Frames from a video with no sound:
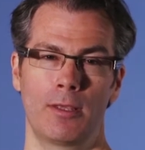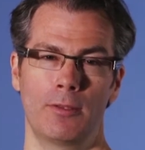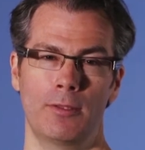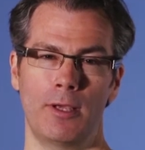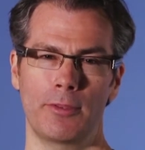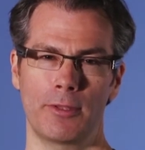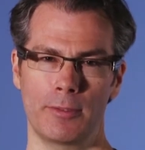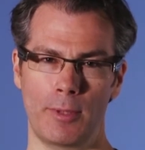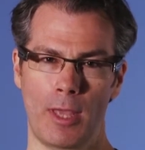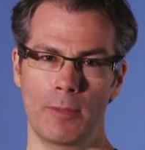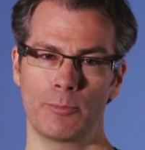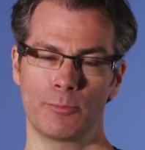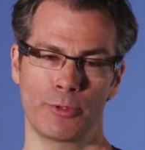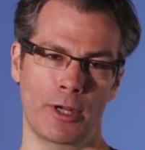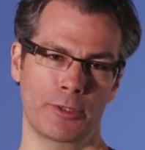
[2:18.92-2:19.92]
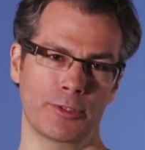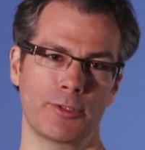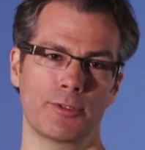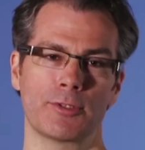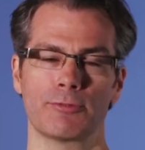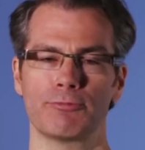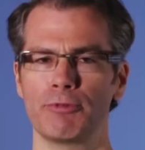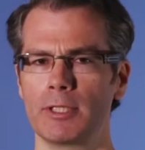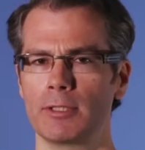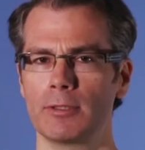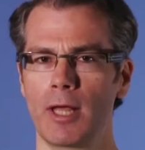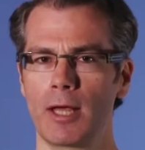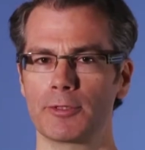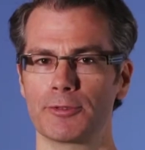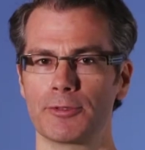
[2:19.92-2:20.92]
The other branches, the renal
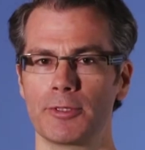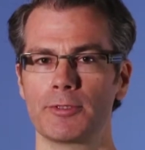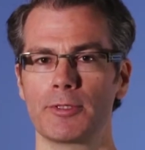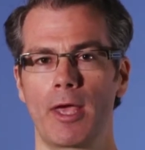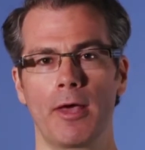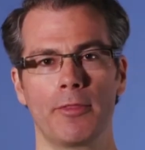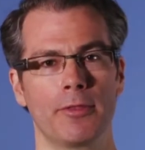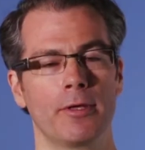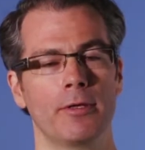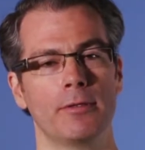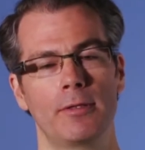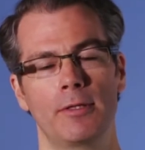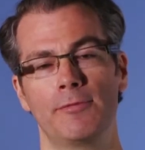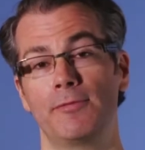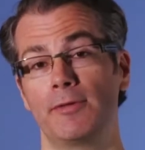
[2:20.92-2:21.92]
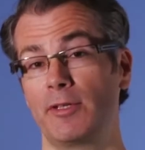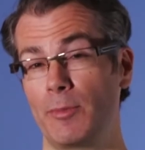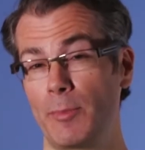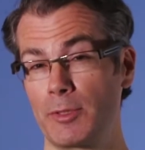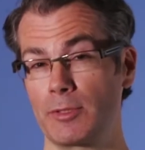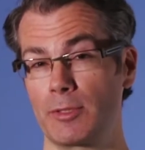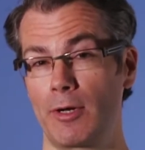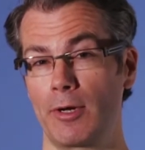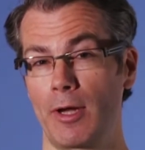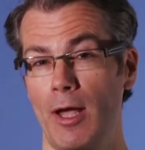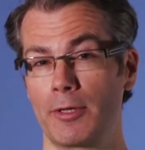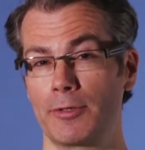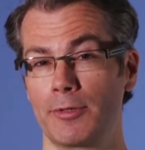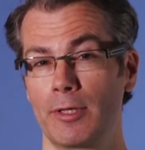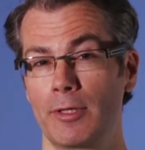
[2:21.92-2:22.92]
arteries and the inferior mesenteric
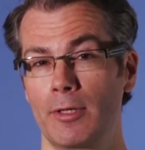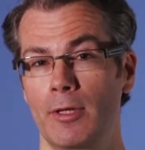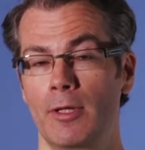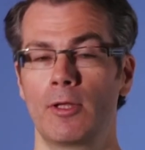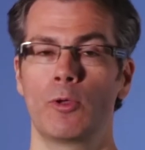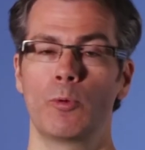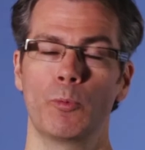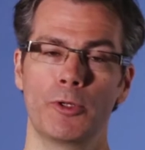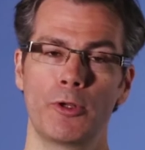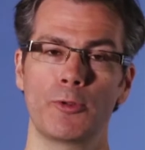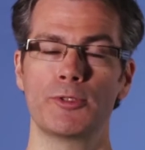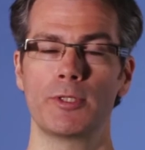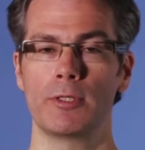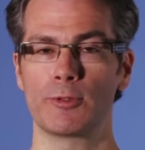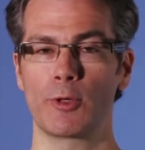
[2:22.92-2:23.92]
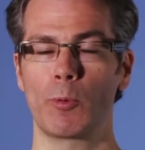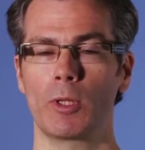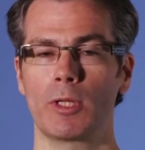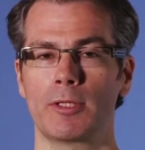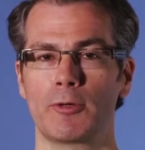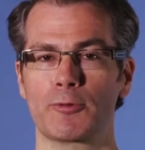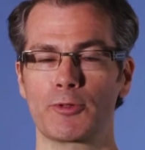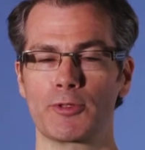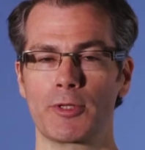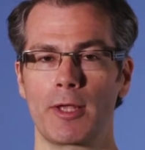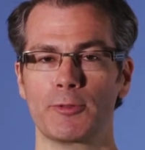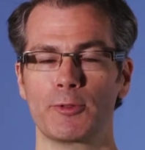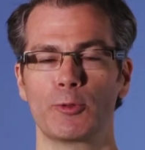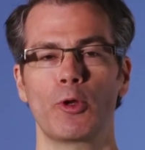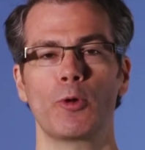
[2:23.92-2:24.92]
artery, we don't see so well on
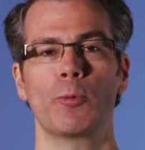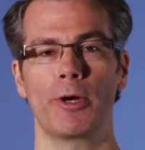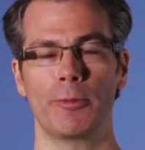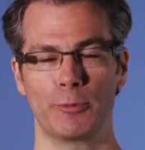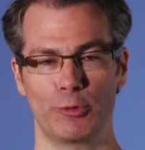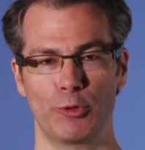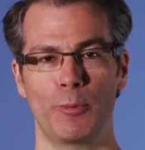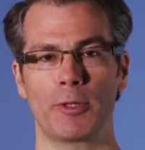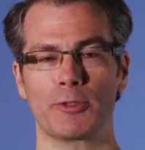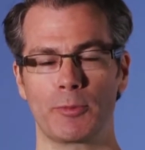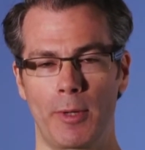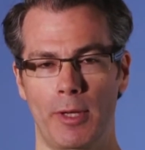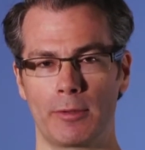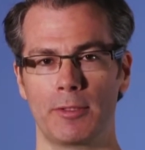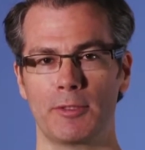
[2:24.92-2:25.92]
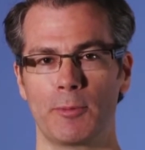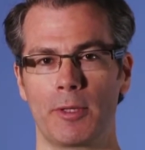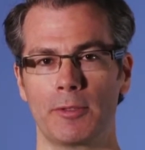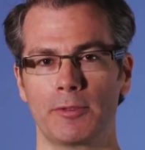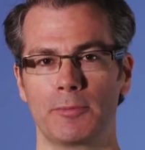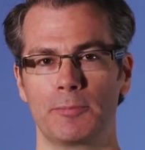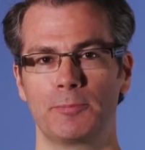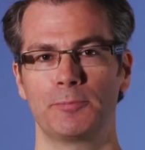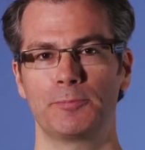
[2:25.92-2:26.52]
ultrasound, so don't worry too much about these ones.